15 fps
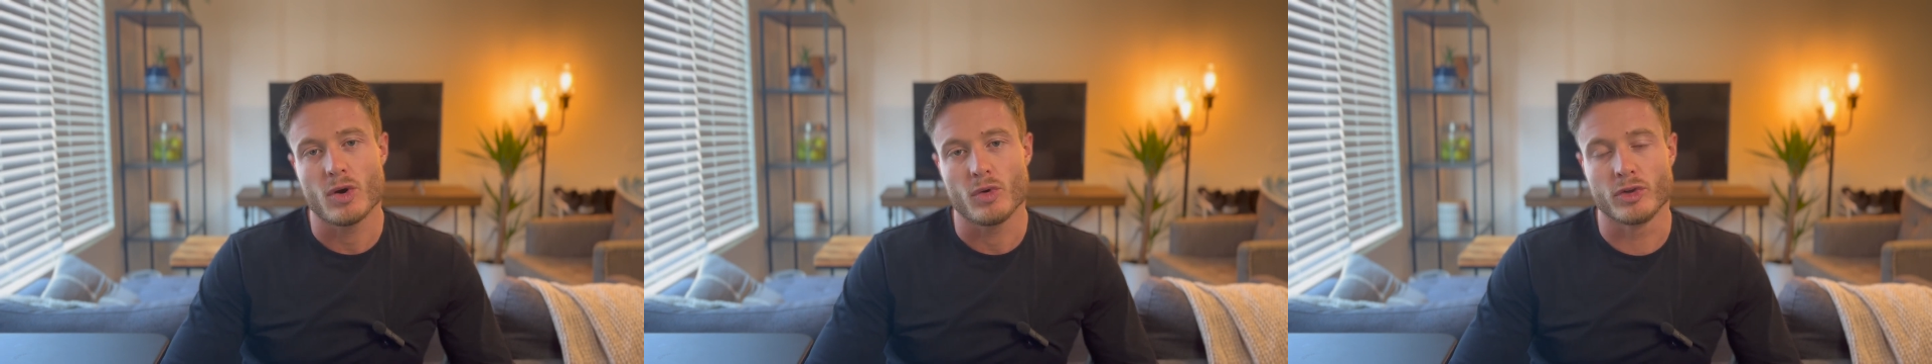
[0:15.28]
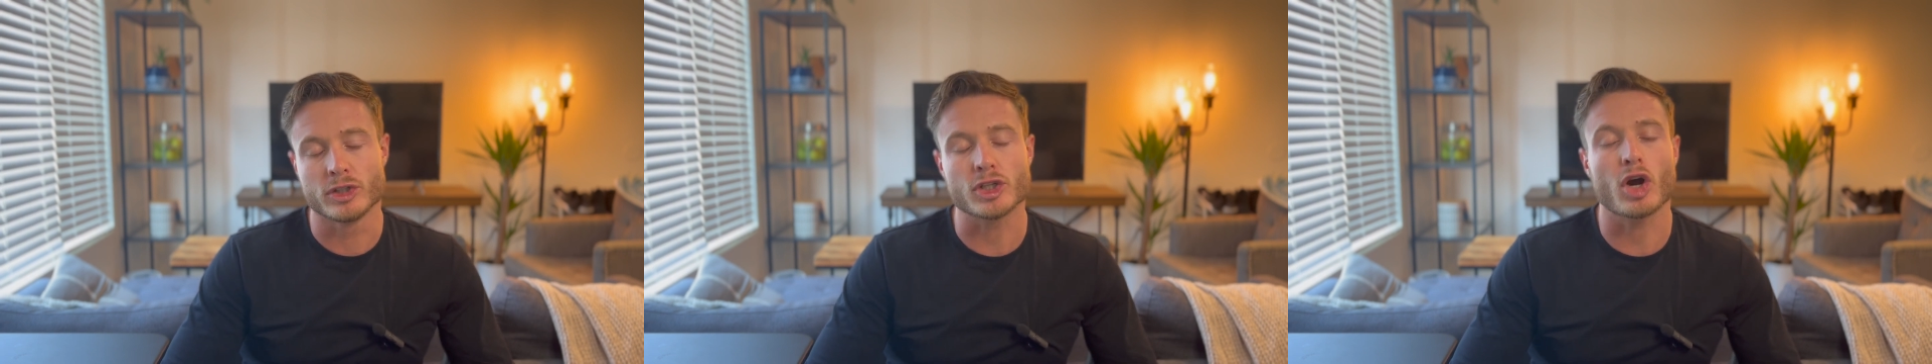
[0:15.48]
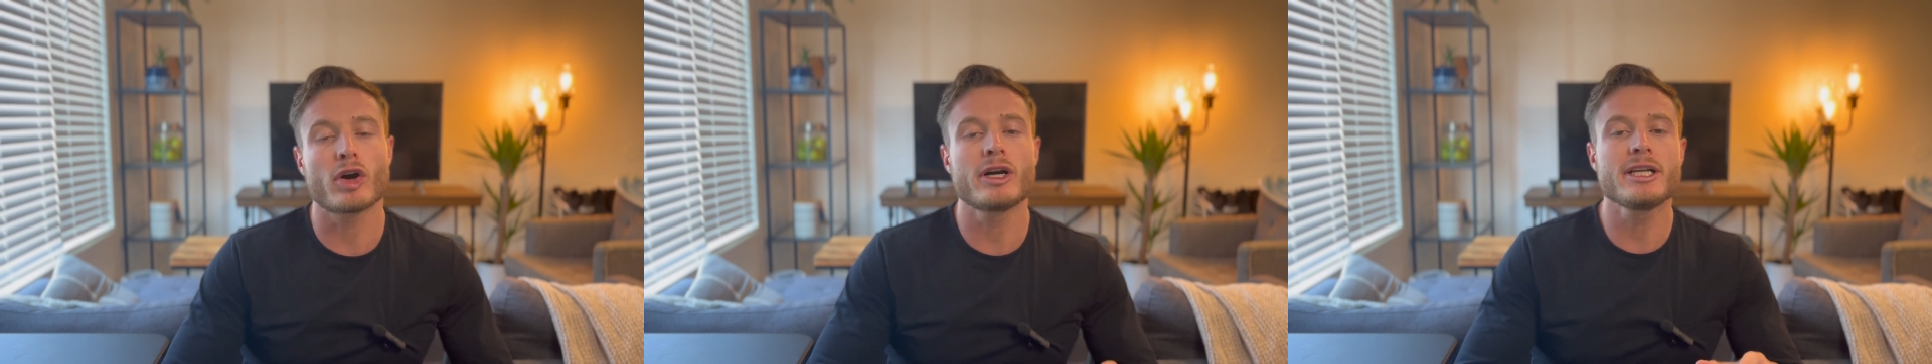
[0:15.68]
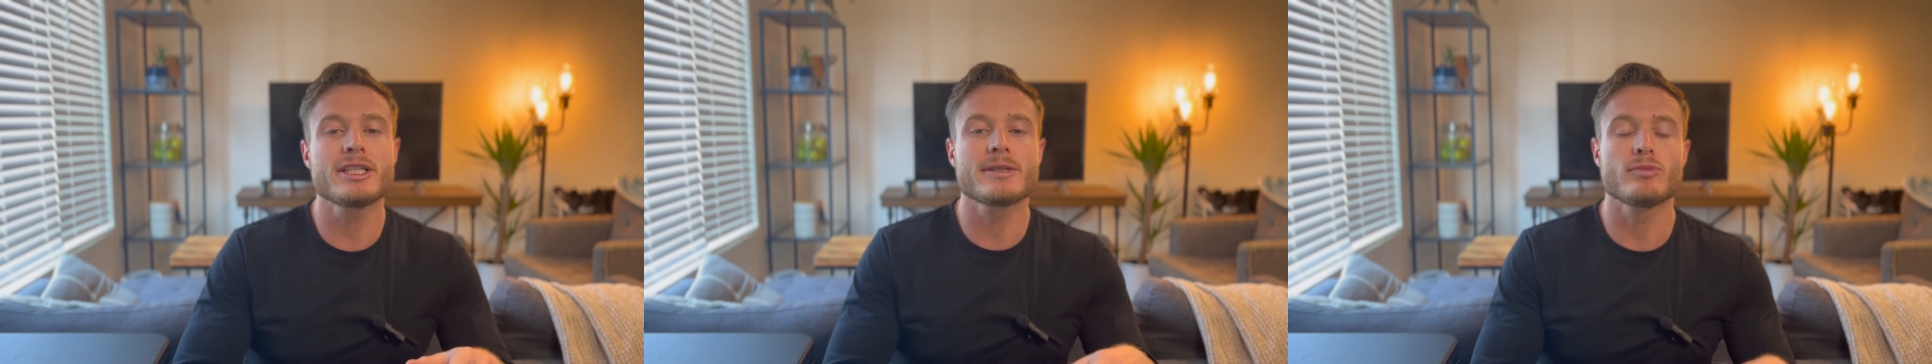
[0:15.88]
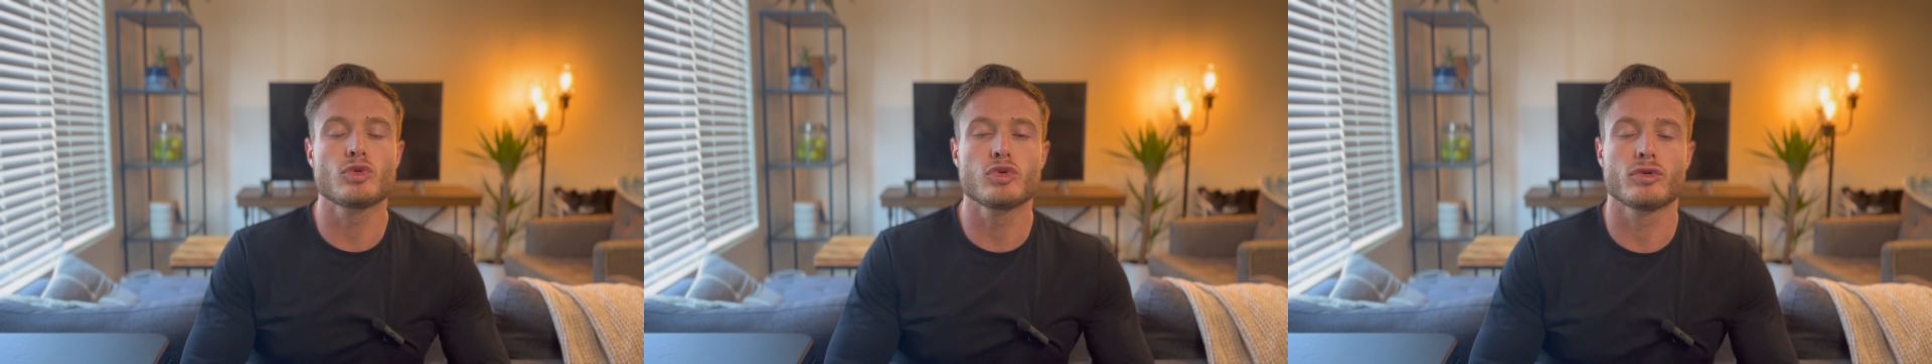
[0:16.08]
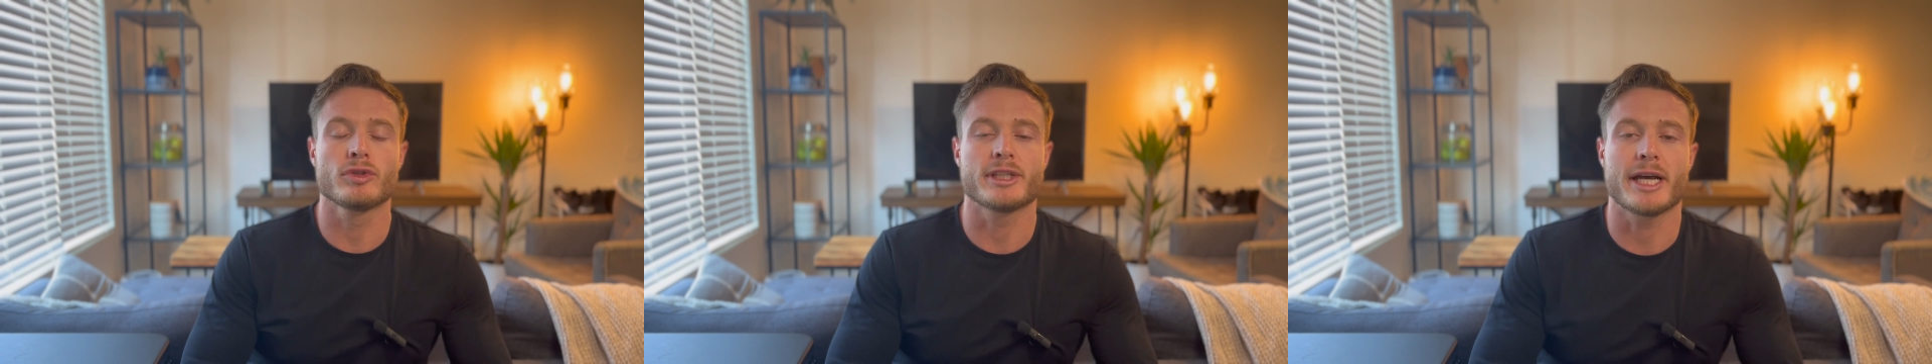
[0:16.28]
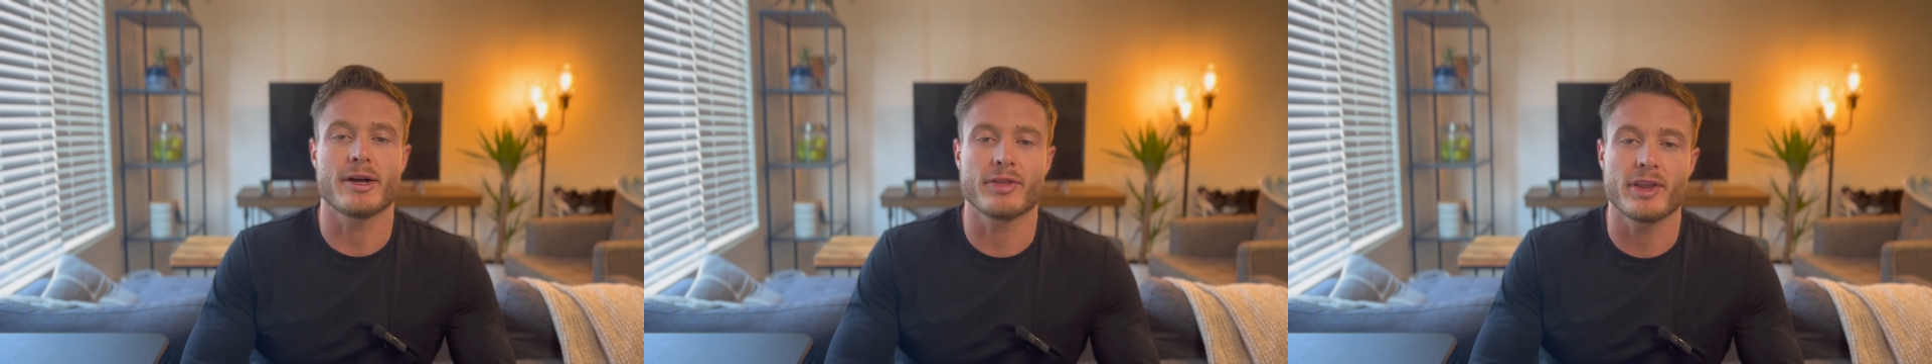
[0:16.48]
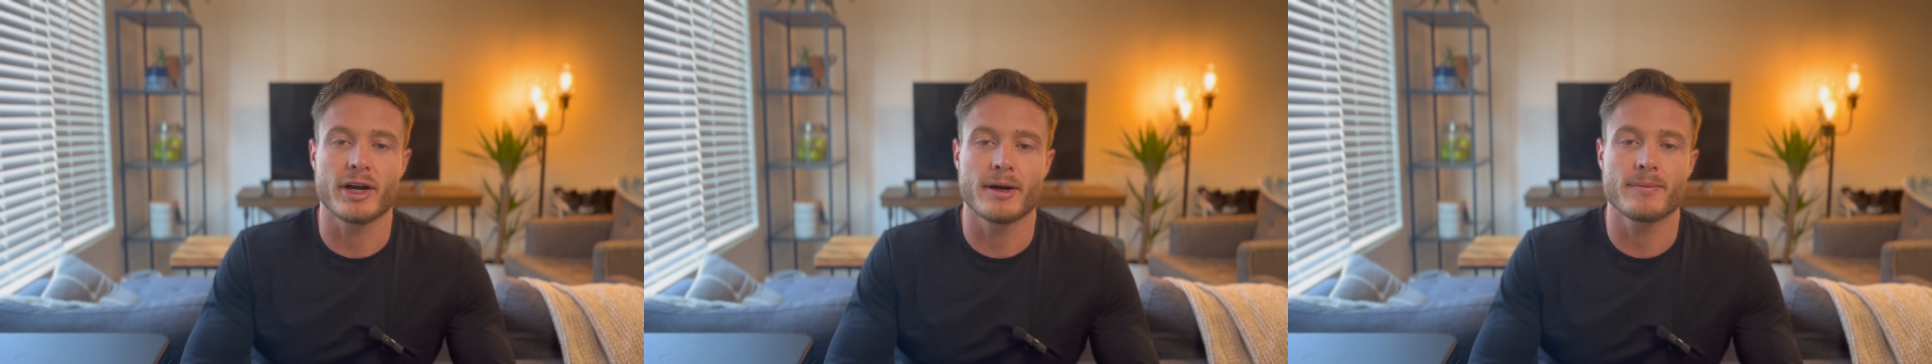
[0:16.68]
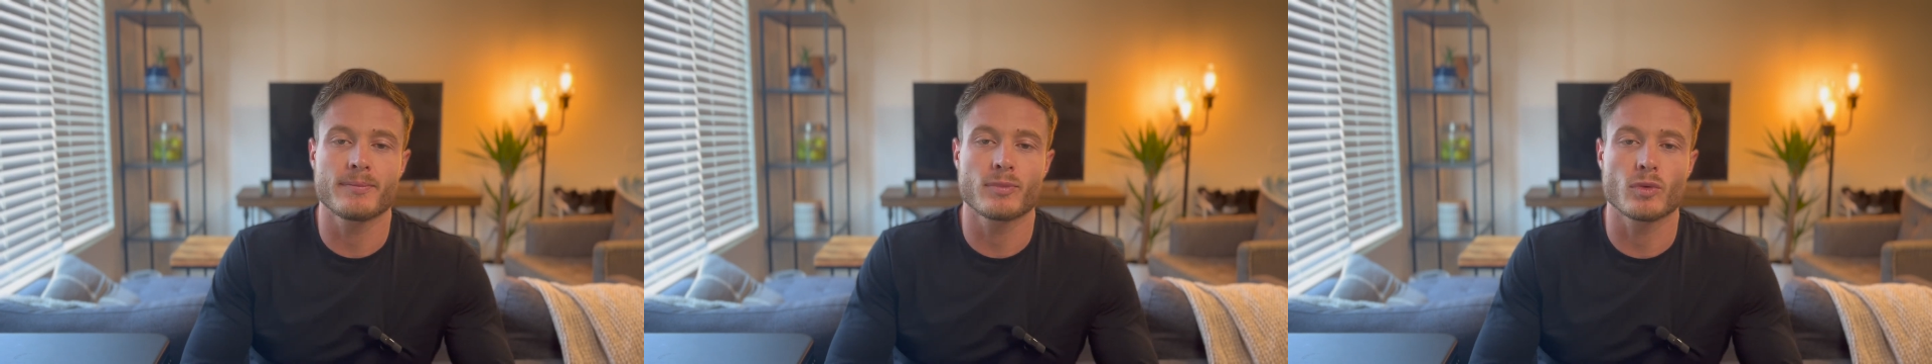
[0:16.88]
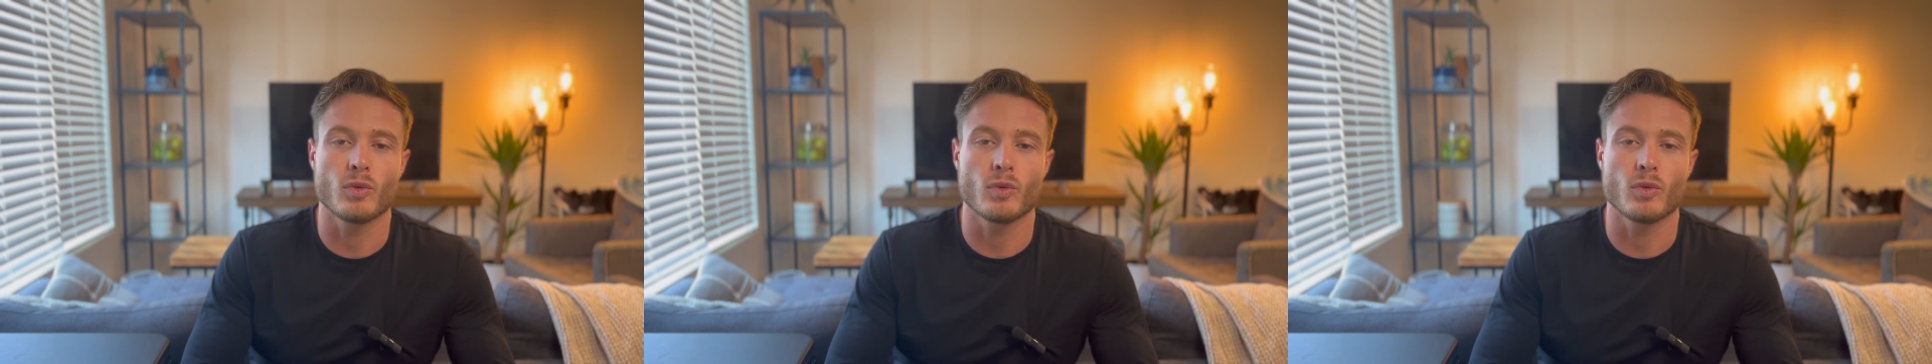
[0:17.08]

There's already some tools out there